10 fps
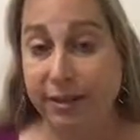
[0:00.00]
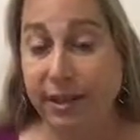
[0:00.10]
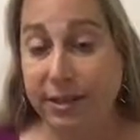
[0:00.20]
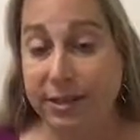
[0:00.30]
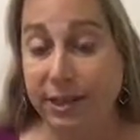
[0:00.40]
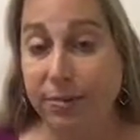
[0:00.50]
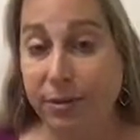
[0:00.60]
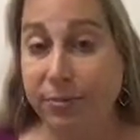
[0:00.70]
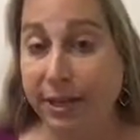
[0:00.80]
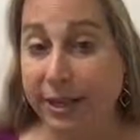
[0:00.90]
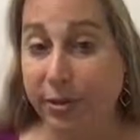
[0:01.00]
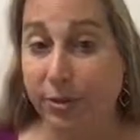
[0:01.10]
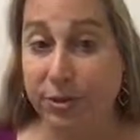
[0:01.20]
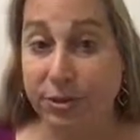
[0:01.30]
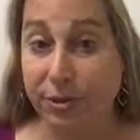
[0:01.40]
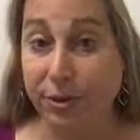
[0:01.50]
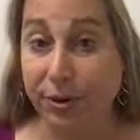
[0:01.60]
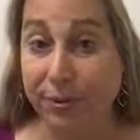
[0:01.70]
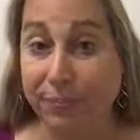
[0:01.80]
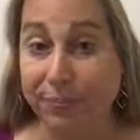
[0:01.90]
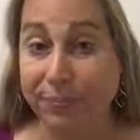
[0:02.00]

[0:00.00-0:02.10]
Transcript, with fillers: at the sampled omega equal to zero,